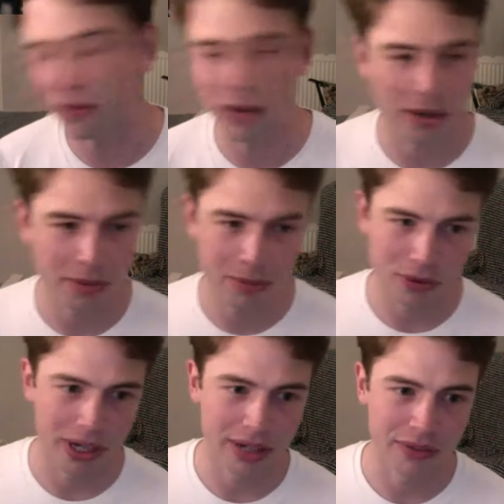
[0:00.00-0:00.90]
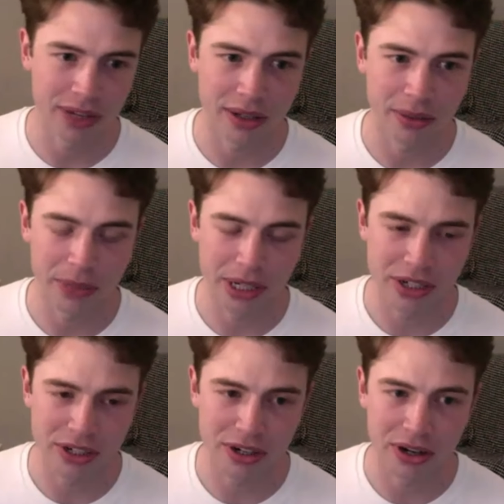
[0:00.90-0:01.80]
another Pride event
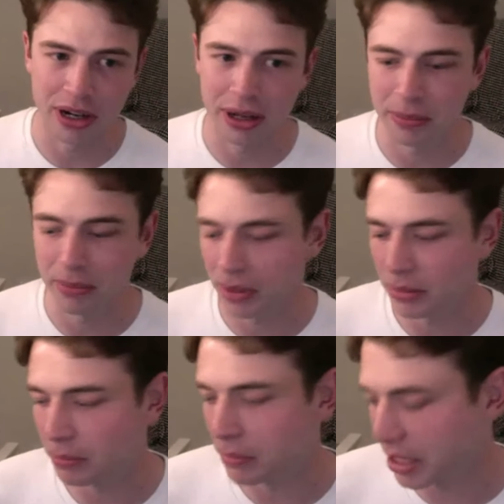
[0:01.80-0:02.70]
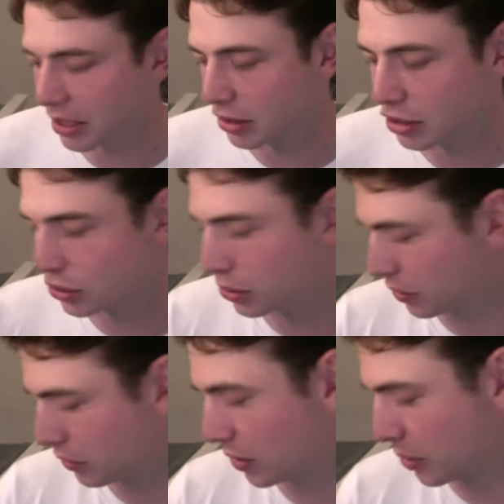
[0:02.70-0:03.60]
which I'm making a
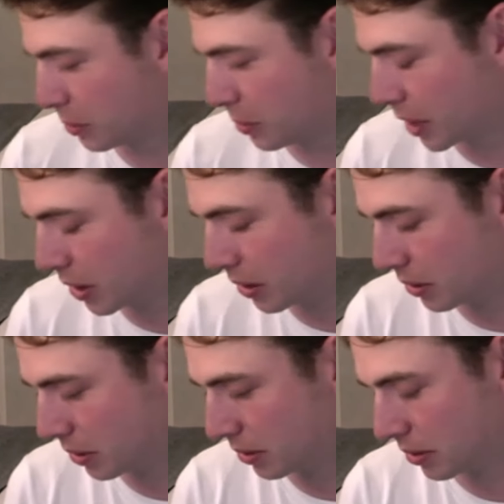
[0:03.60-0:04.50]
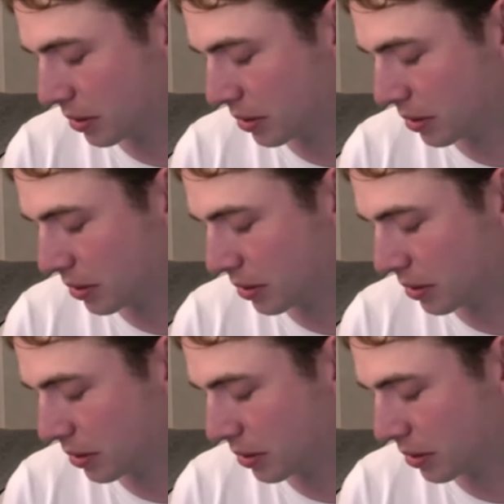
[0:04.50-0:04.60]
short film about,